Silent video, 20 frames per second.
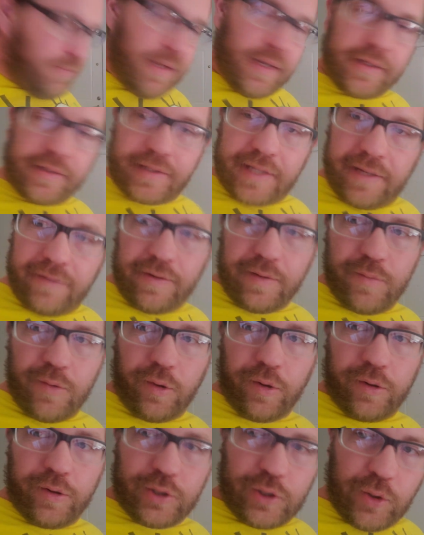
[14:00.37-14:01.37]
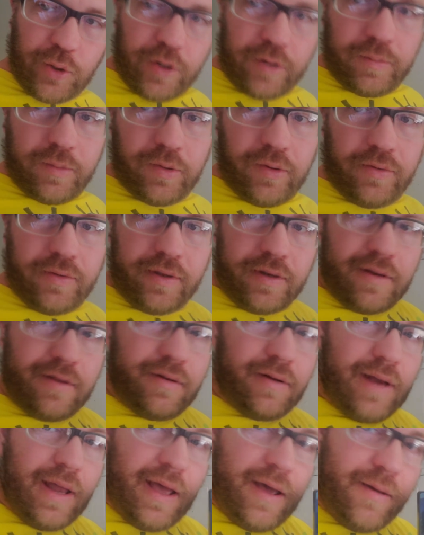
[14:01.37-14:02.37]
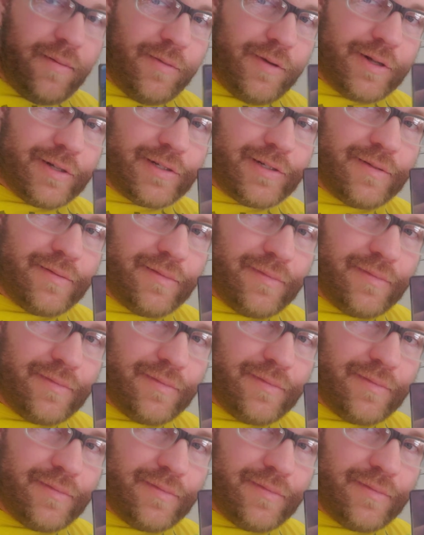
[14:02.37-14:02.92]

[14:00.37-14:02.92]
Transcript: makes TV more enjoyable than knowing how much